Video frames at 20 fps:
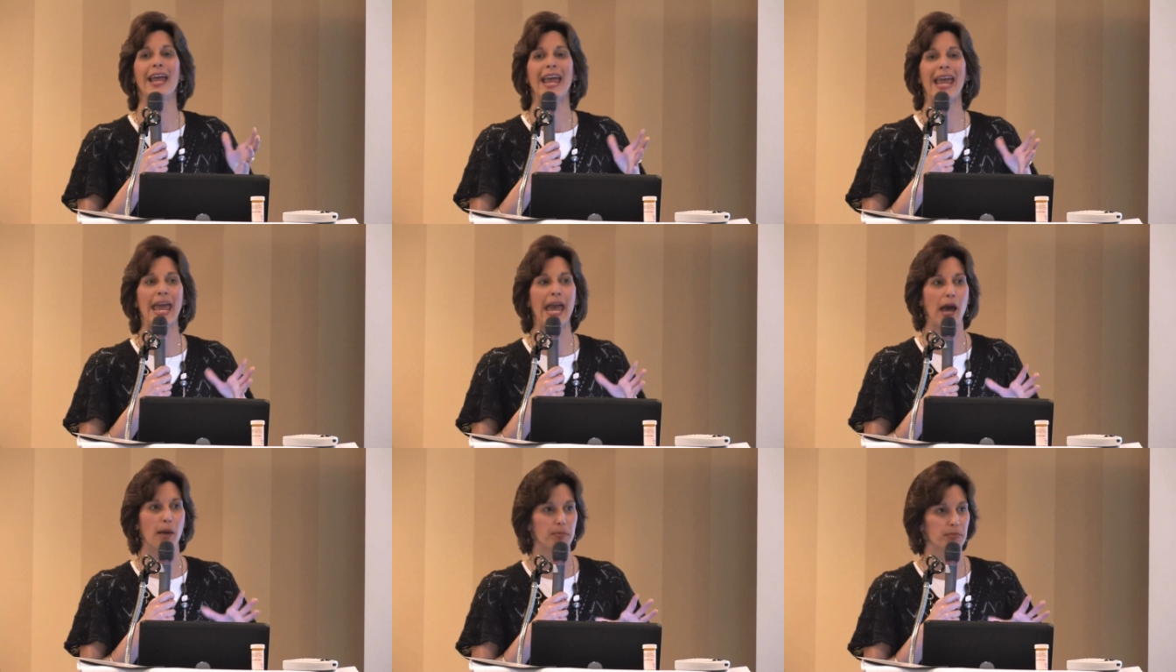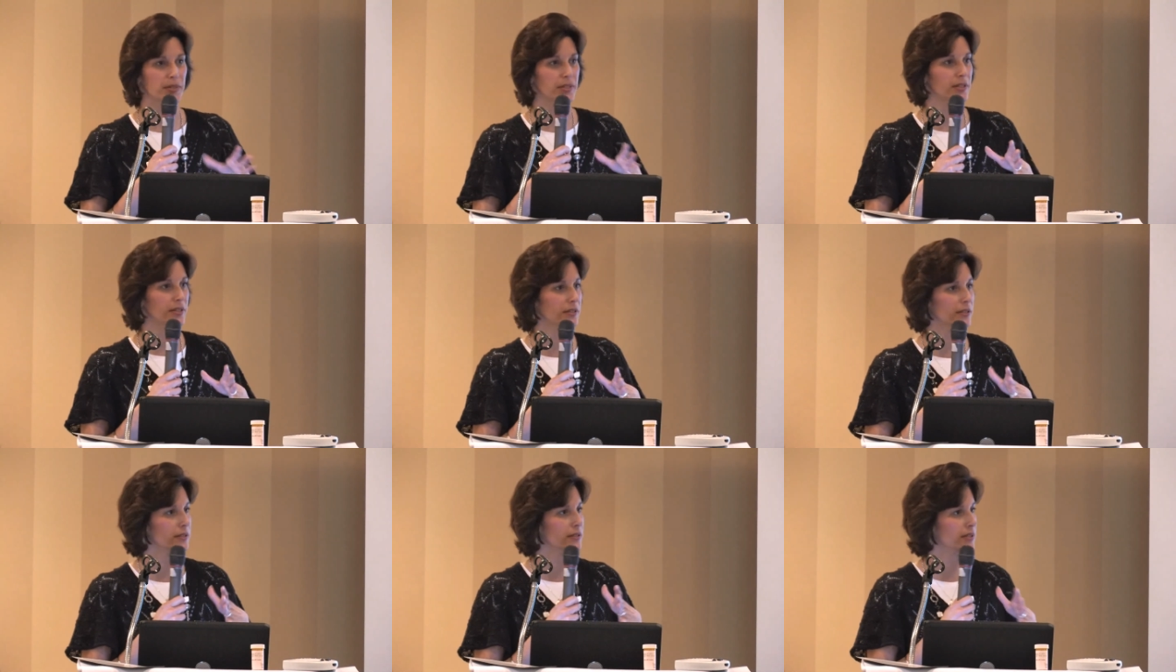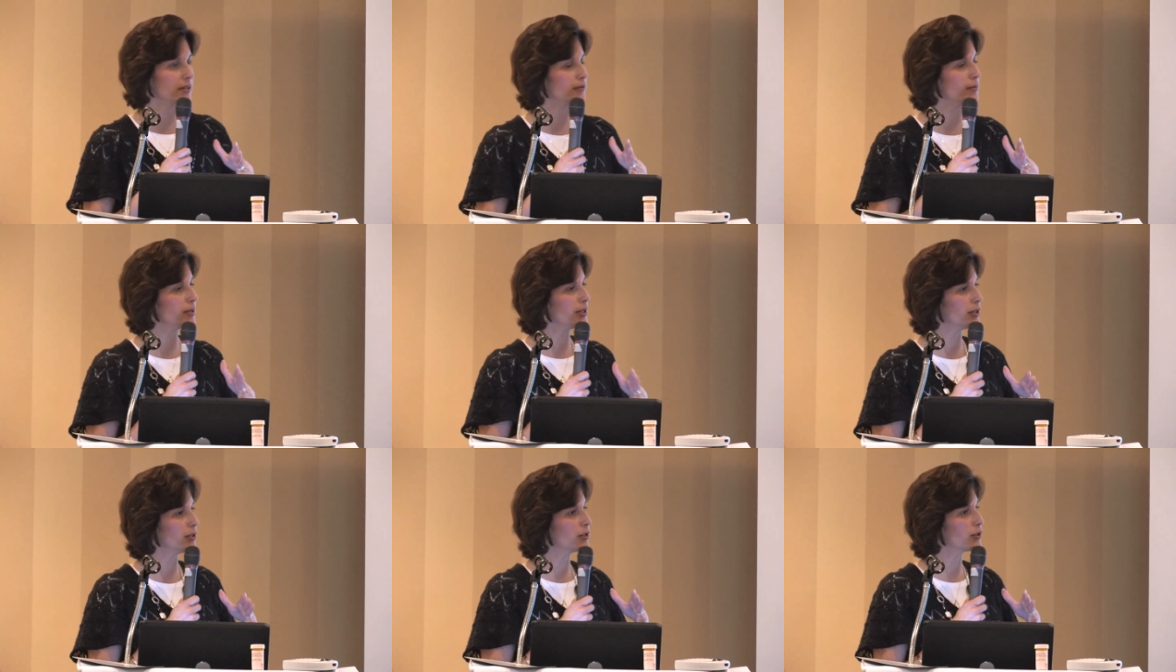Apps. So
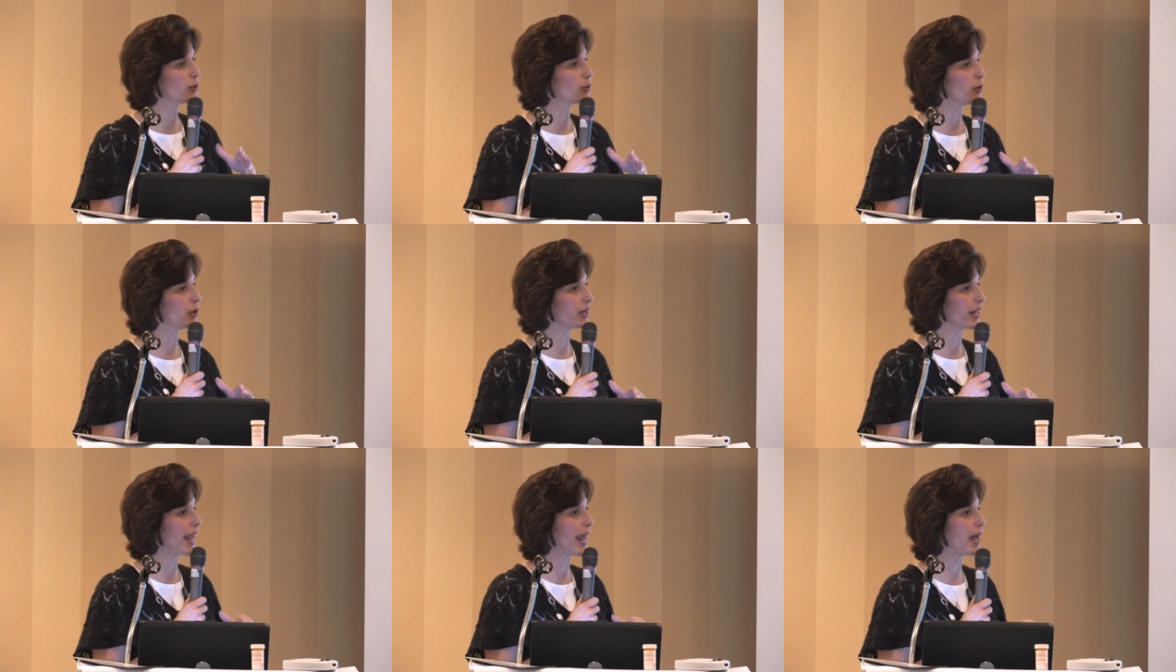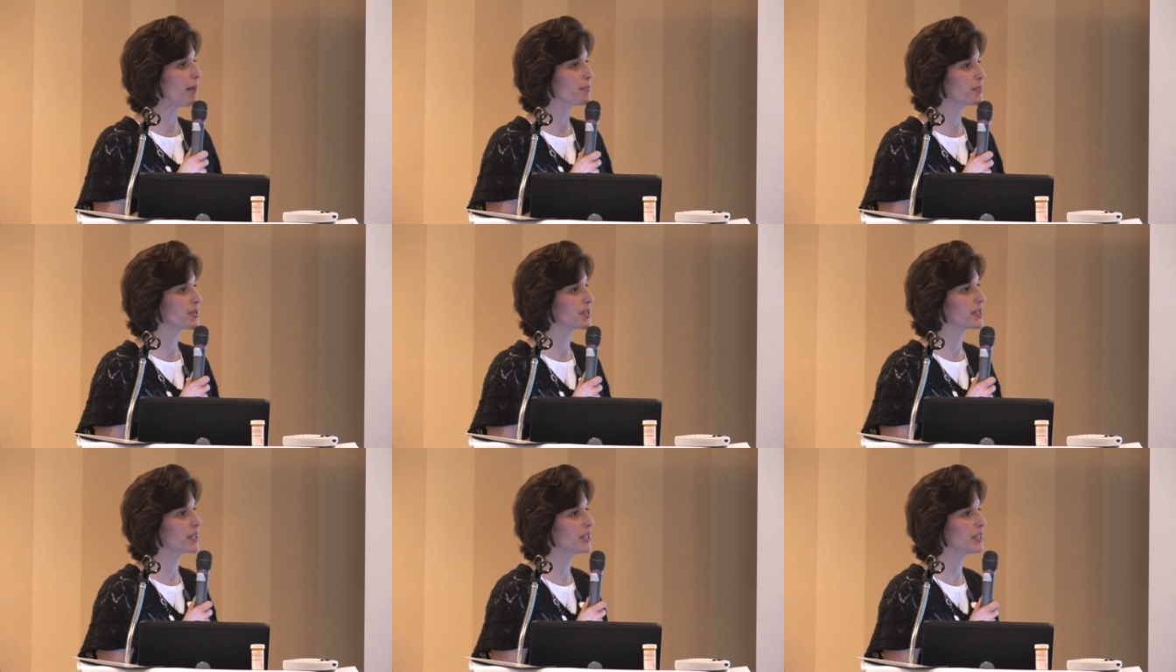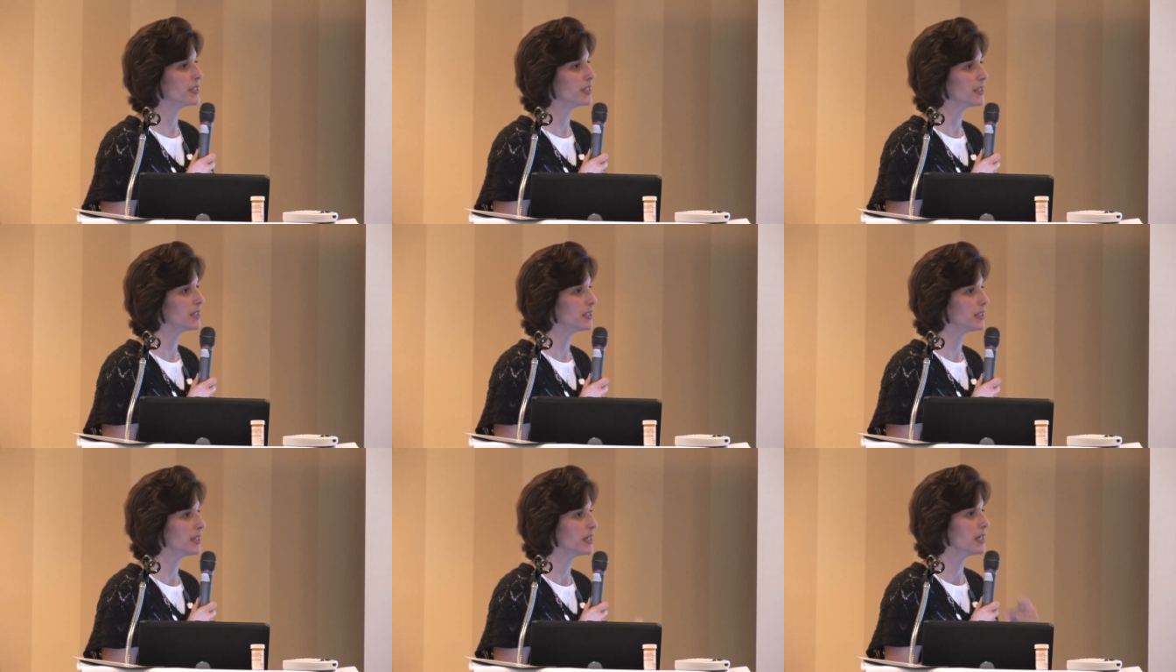everybody heard the word apps
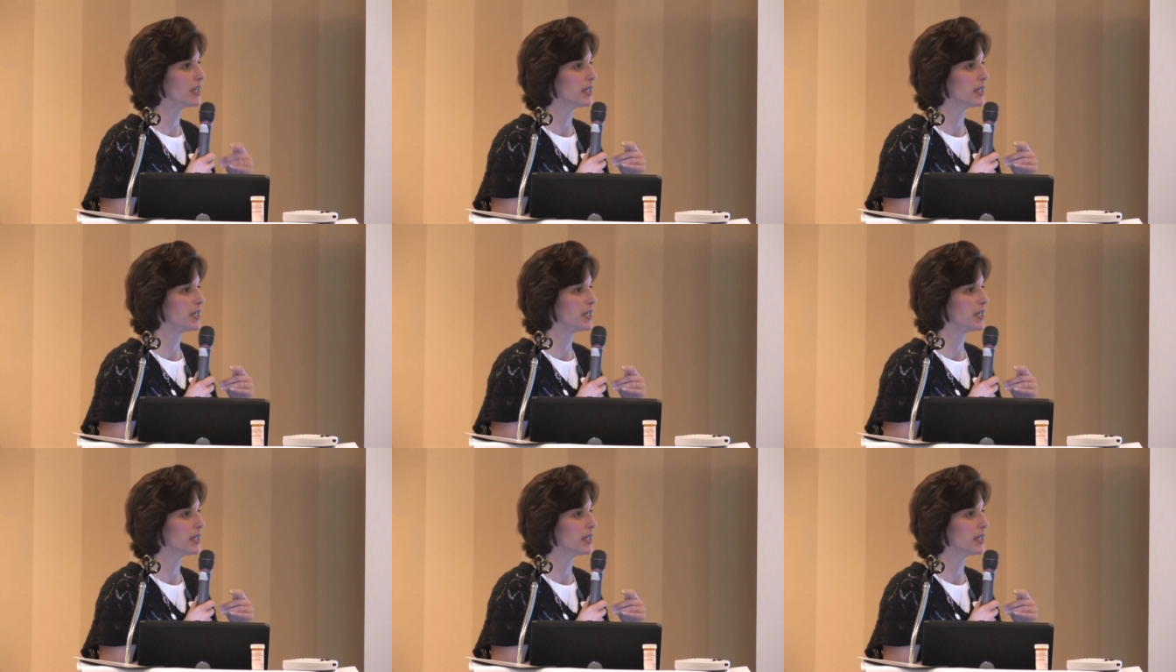lately?